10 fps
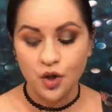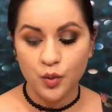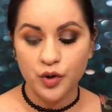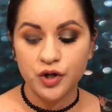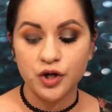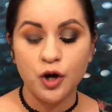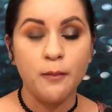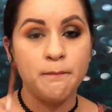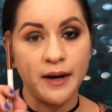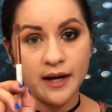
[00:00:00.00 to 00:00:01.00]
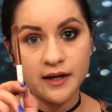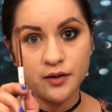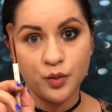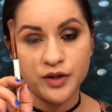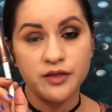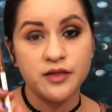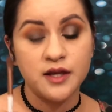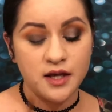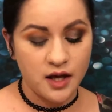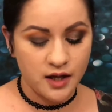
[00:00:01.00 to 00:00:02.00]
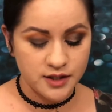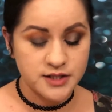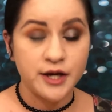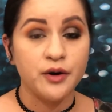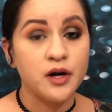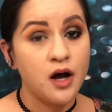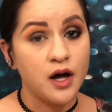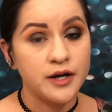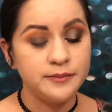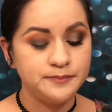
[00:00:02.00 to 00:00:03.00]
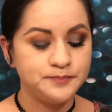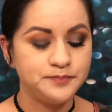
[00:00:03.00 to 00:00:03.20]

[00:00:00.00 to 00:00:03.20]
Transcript: We're gonna go back with the terracotta